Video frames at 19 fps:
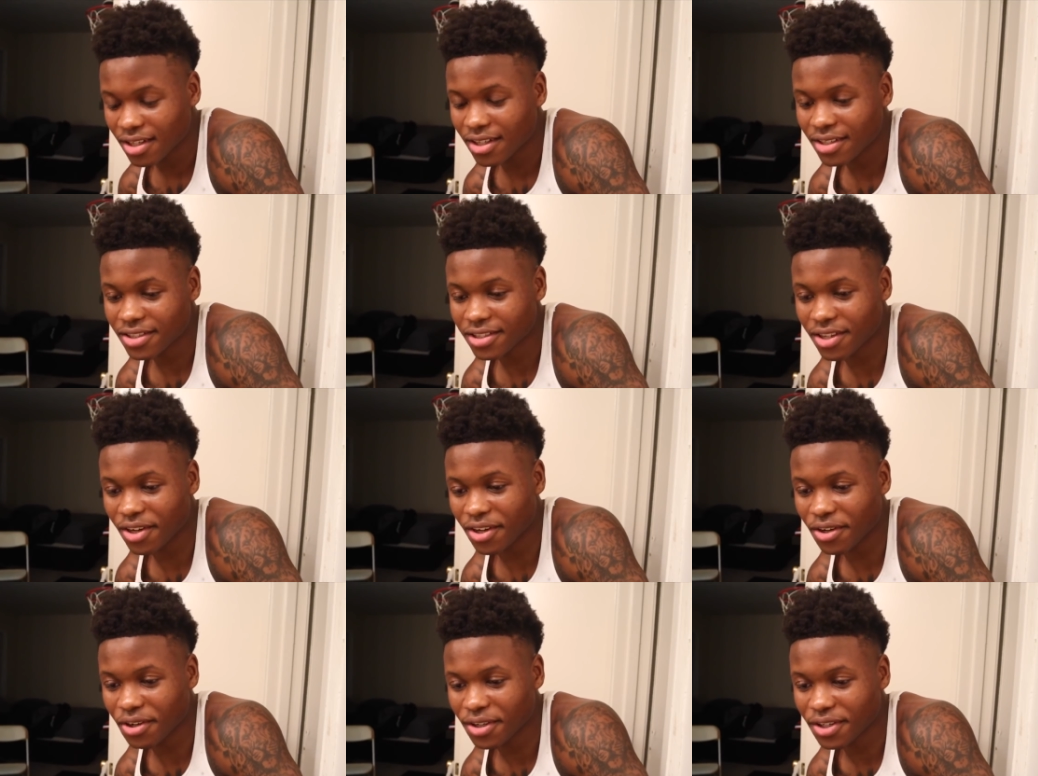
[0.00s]
So
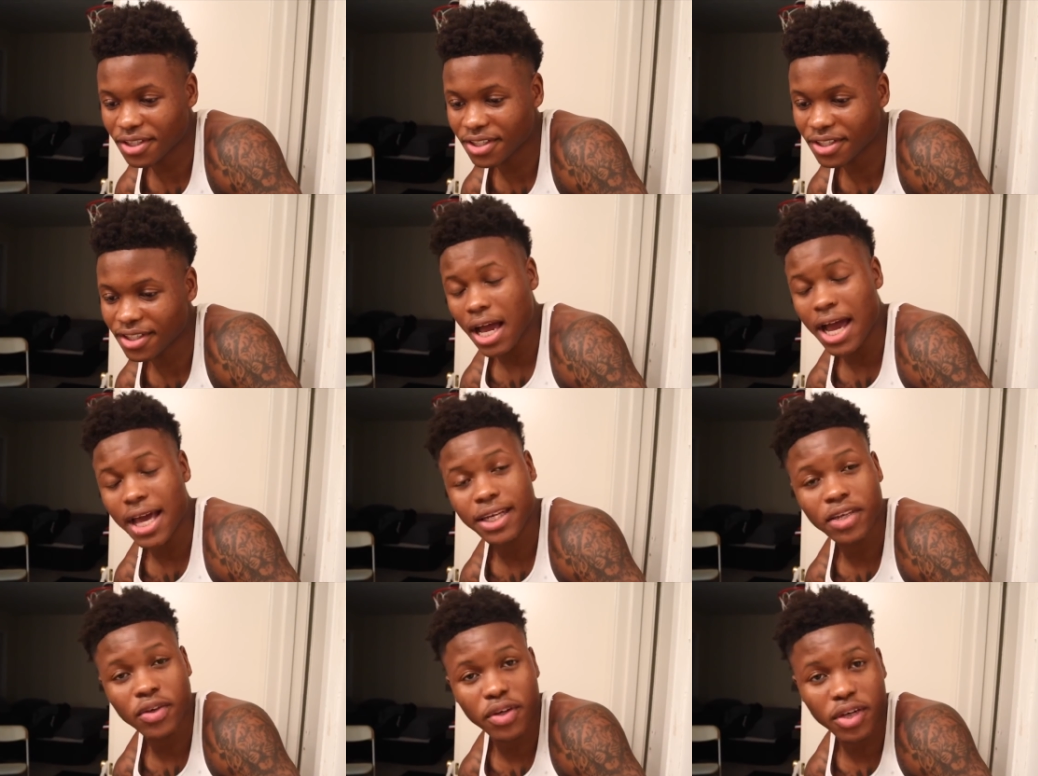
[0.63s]
I
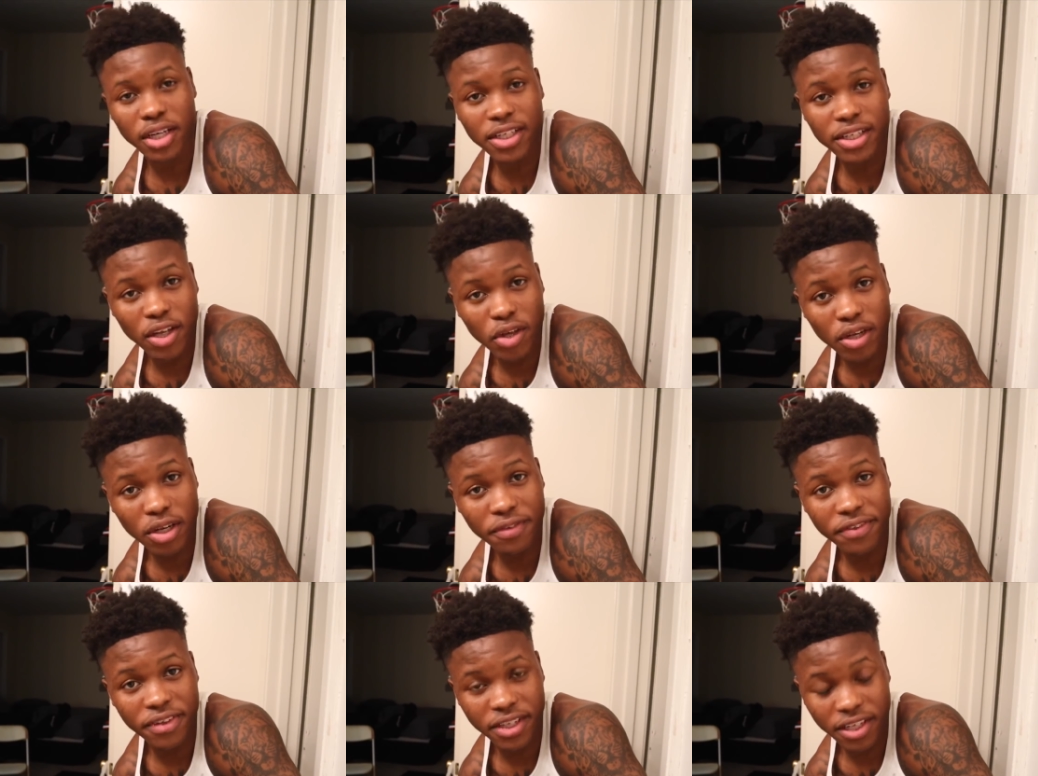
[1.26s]
had to go get a
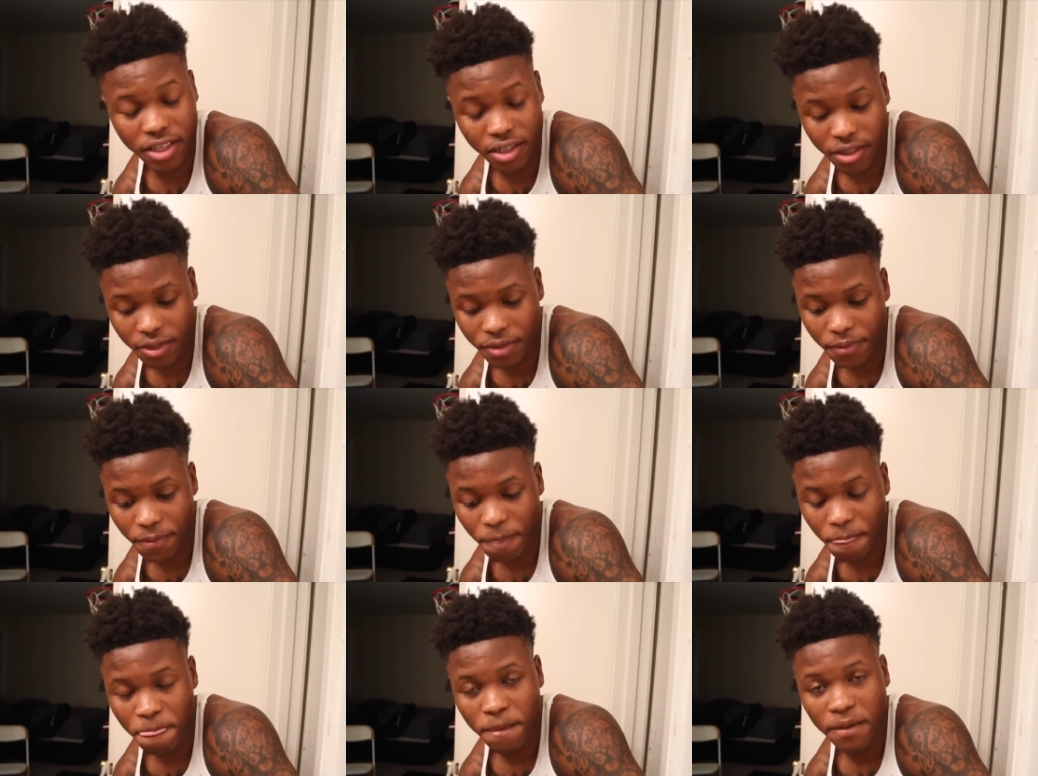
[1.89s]
donut for dinner.
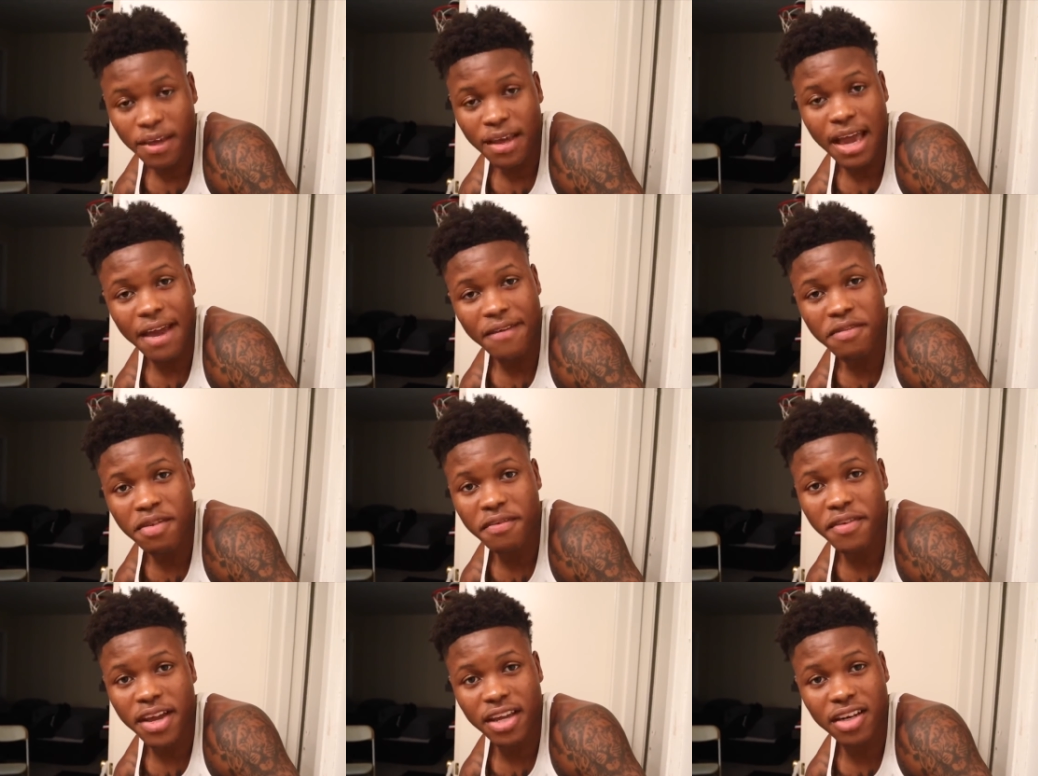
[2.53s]
Have
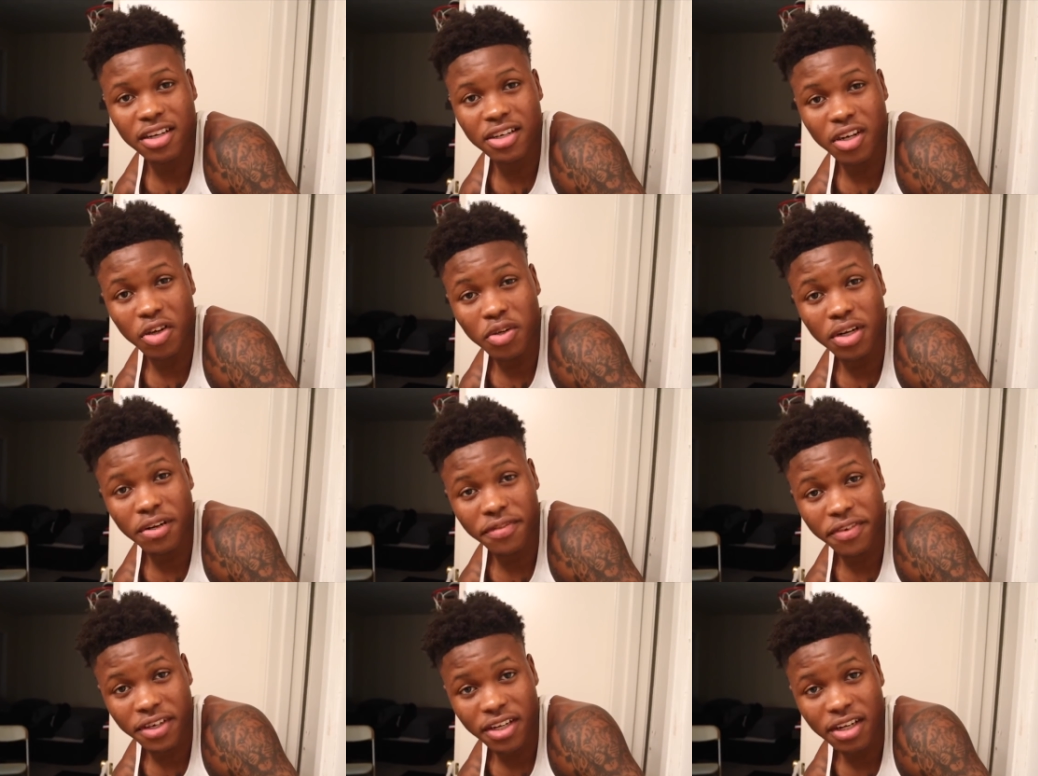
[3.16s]
you ever ate a
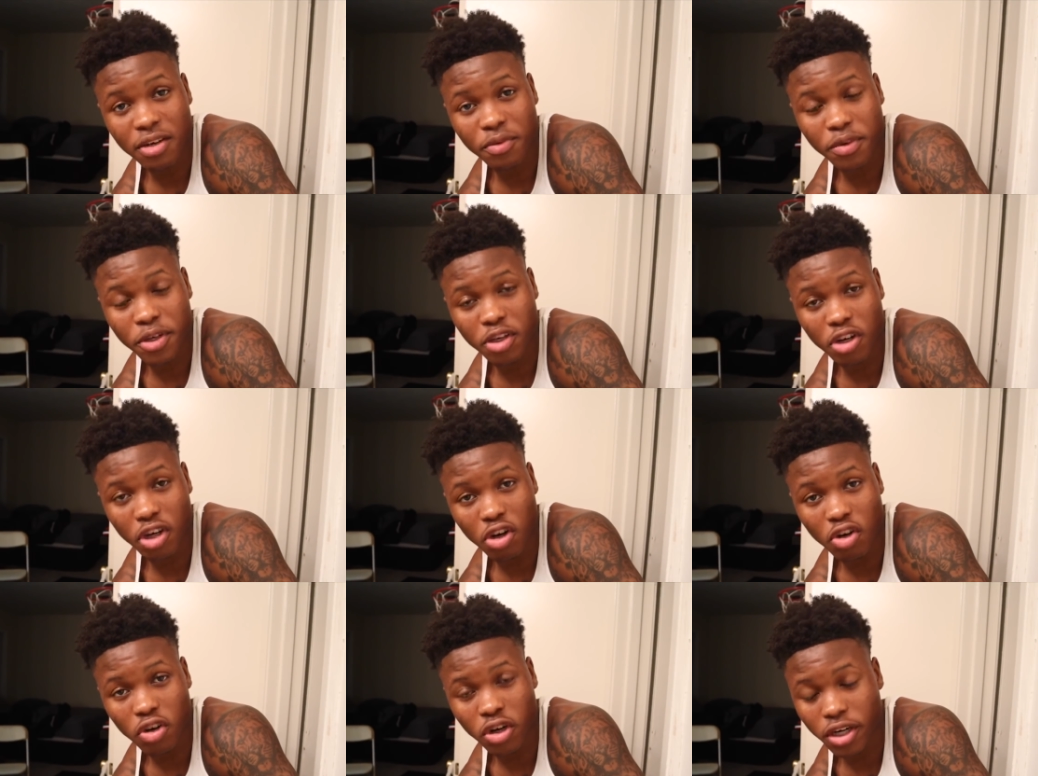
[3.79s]
donut for dinner when you're
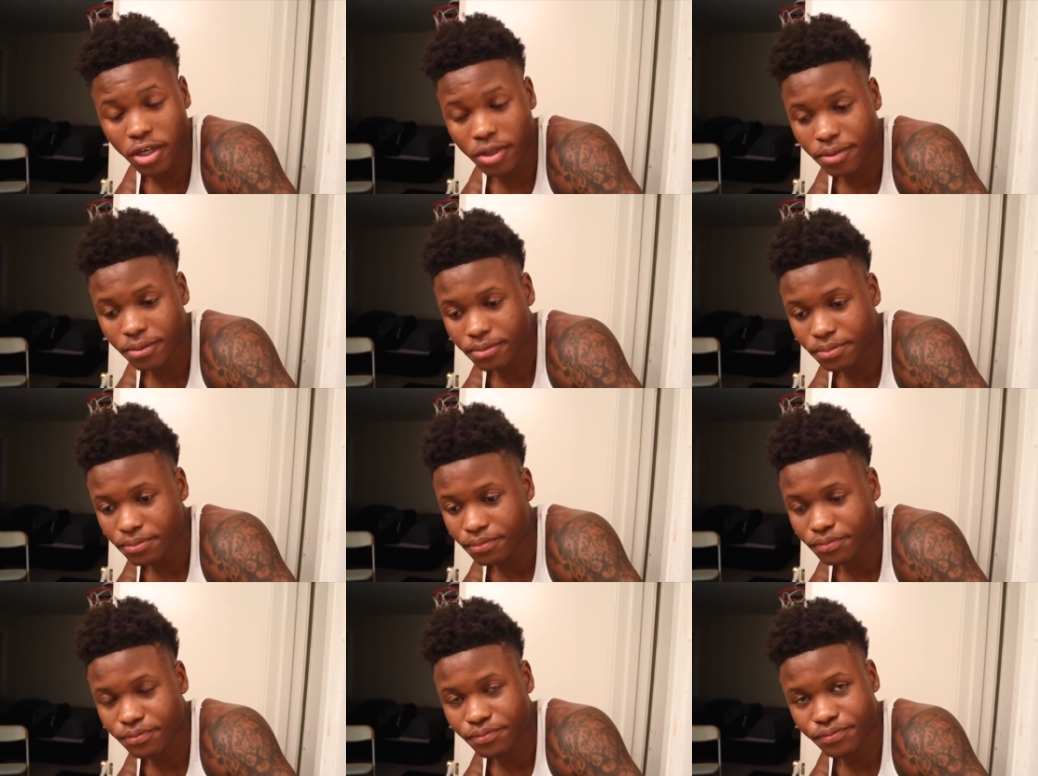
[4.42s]
hungry?
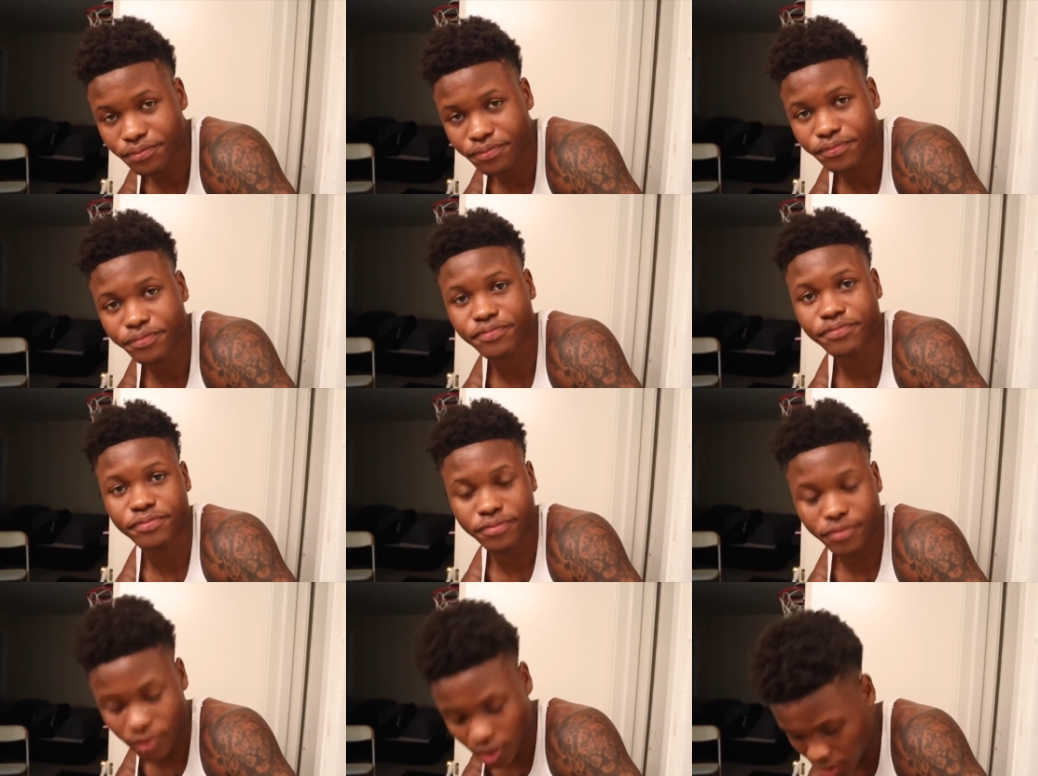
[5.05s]

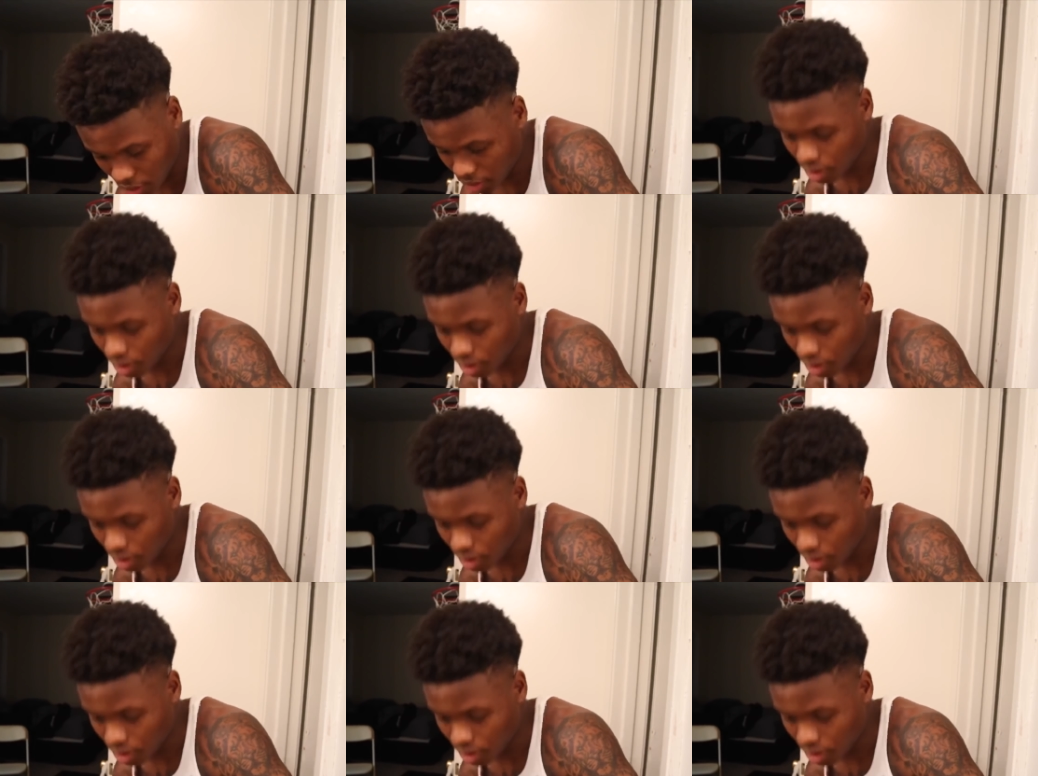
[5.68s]
Yeah.